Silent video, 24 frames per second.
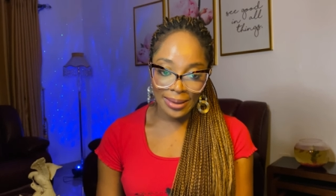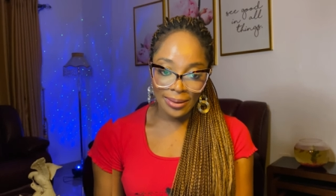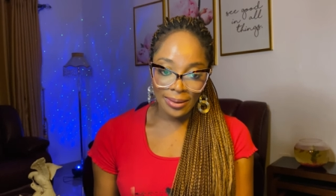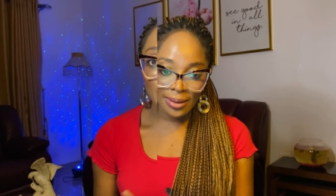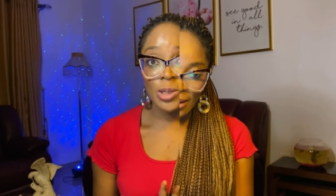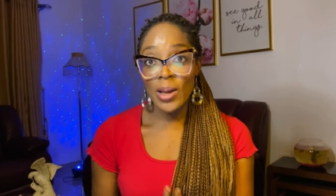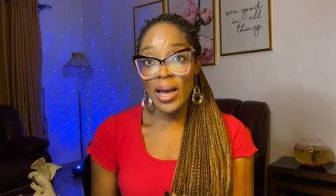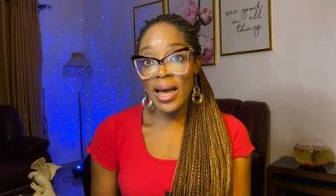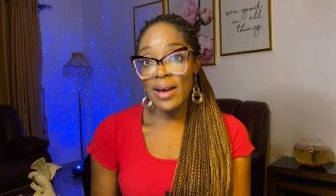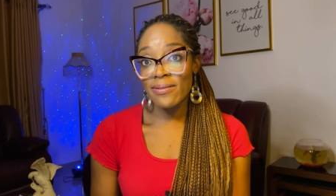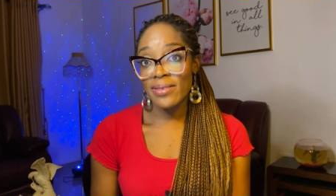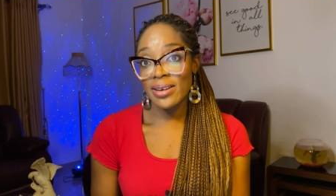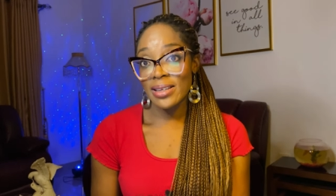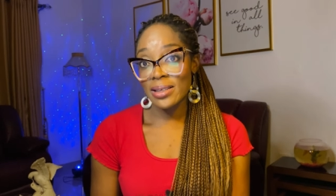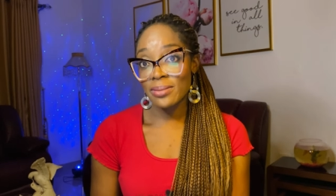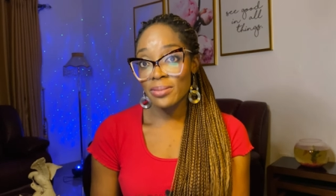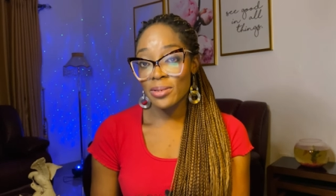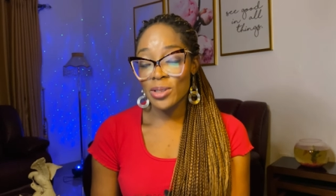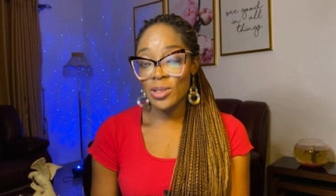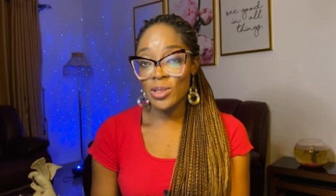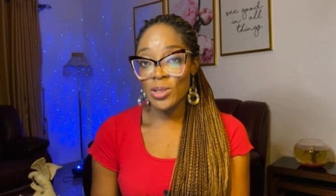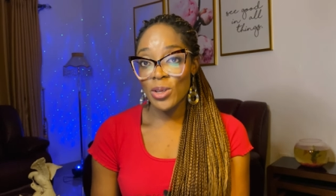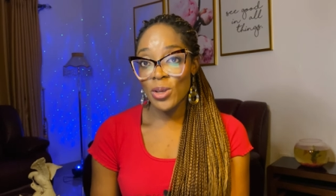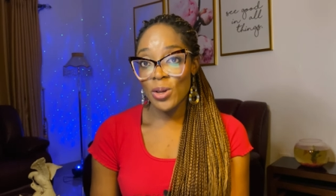So available
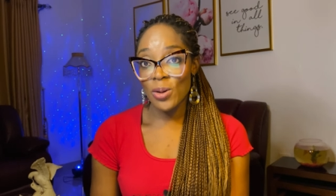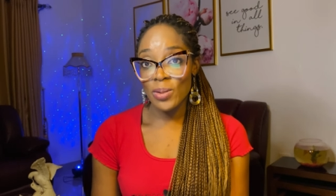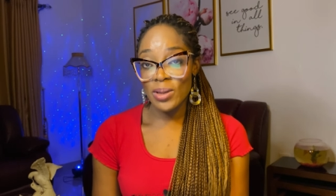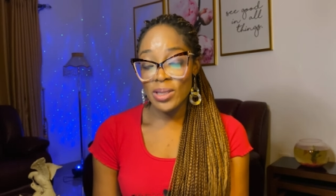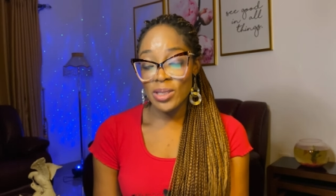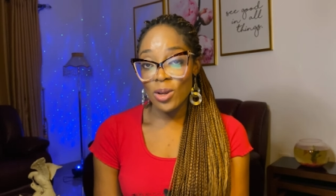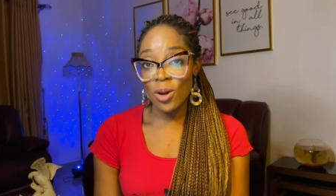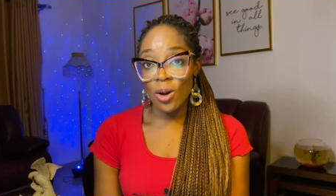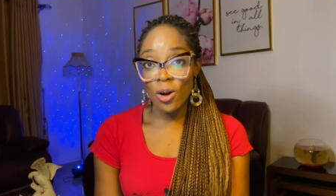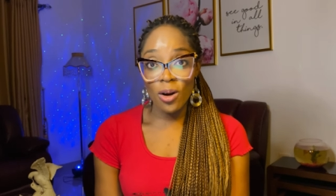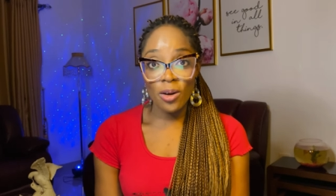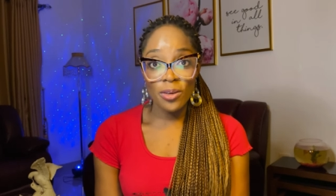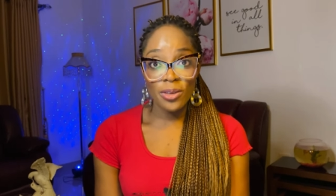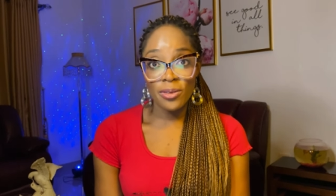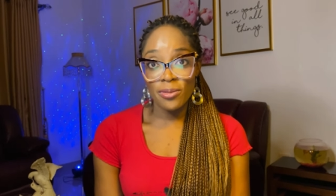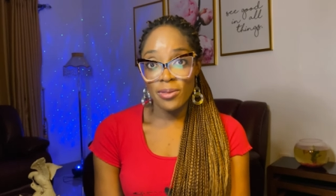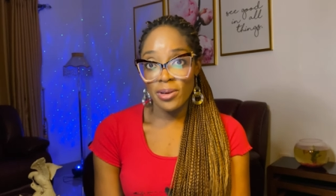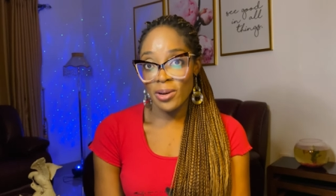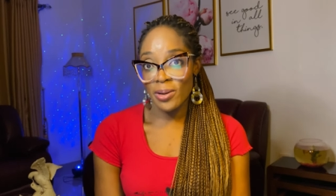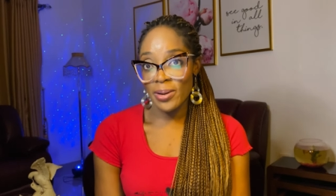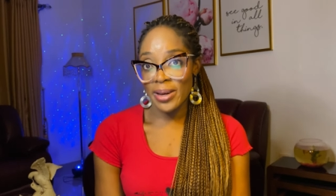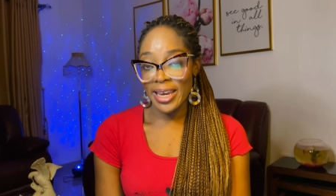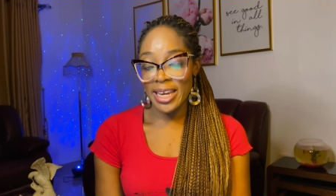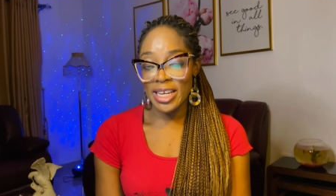to you is all the
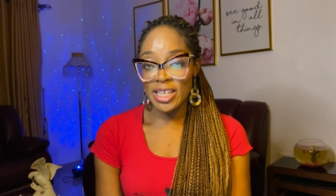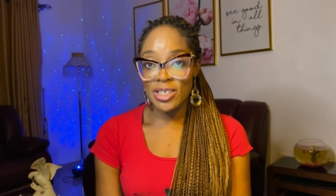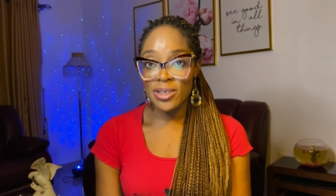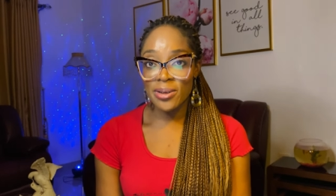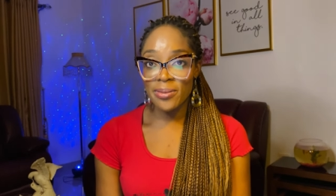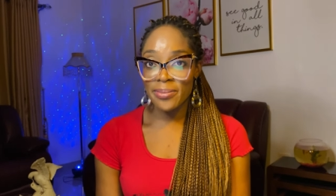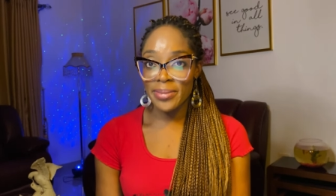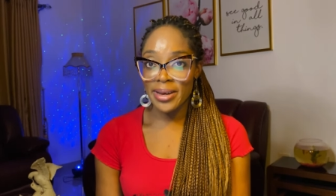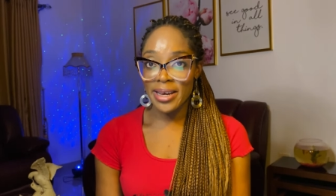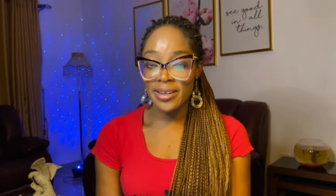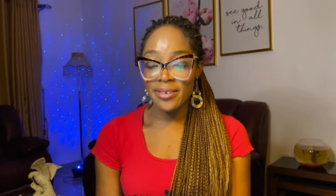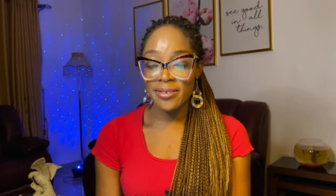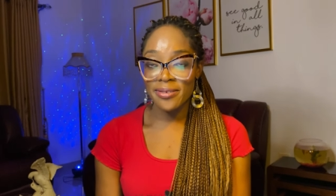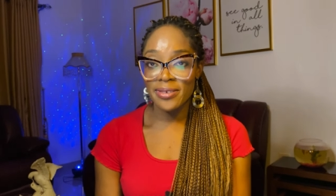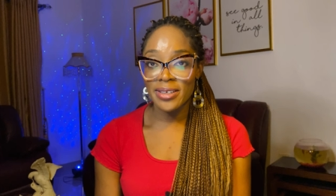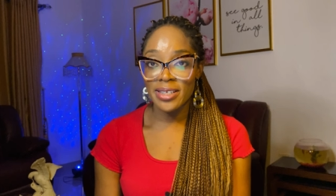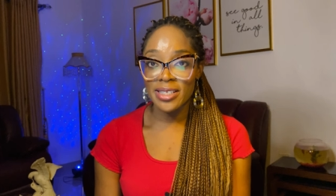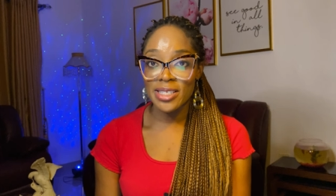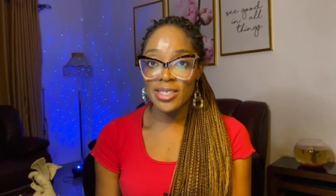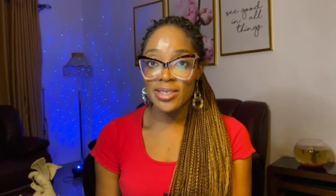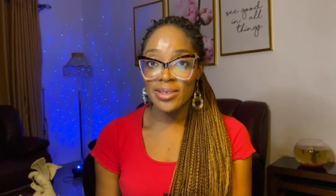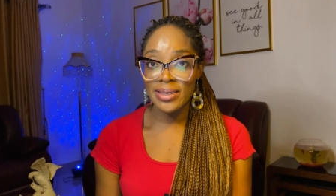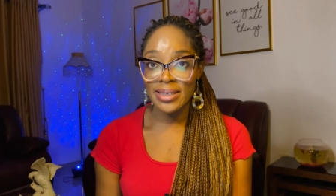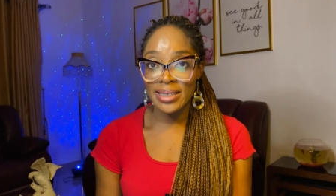relocation
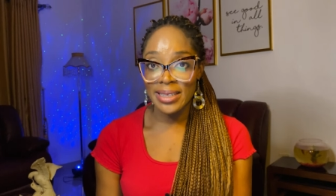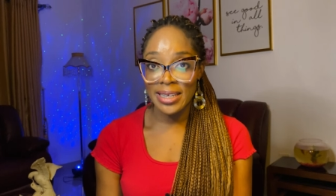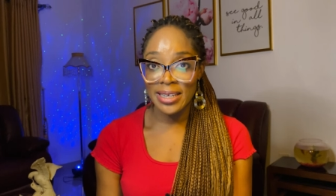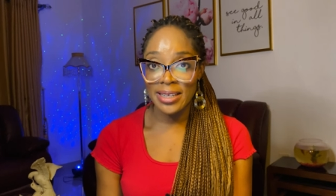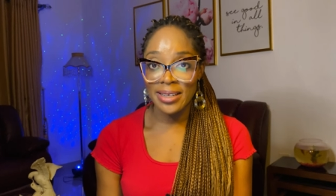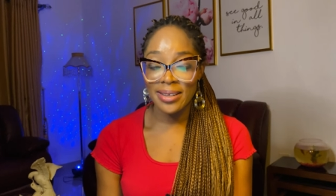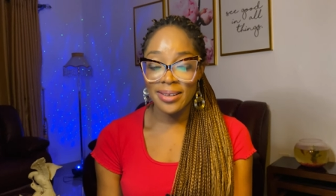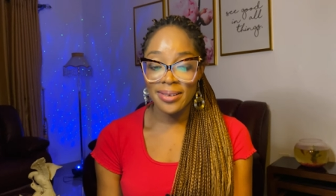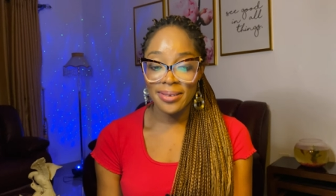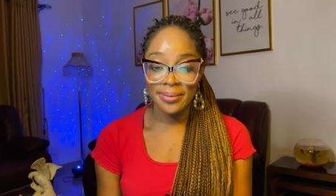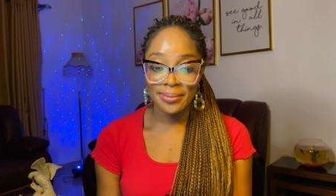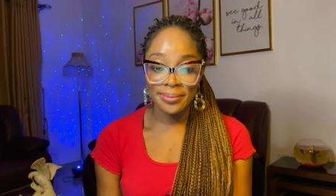benefits you need.